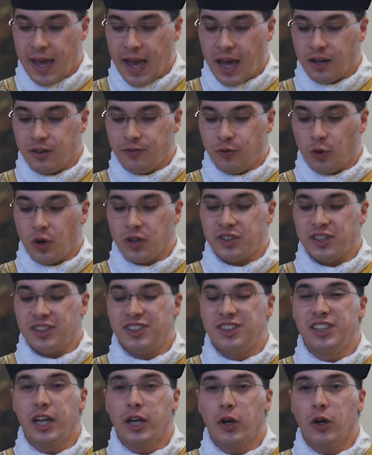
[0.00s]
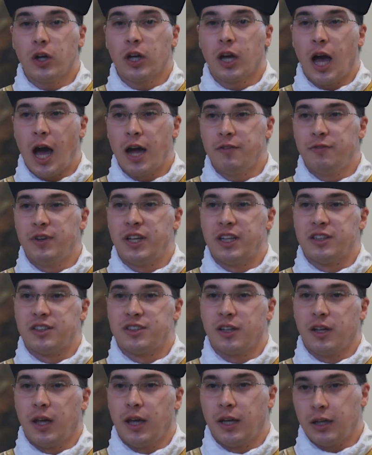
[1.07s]
and for a sincere
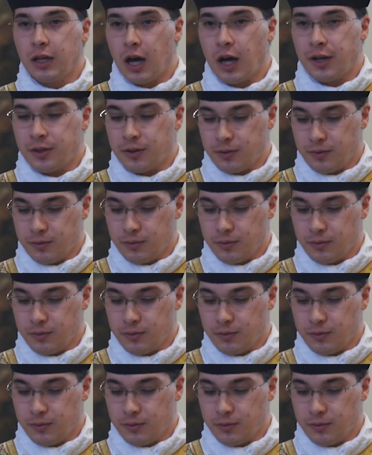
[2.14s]
confidence in God.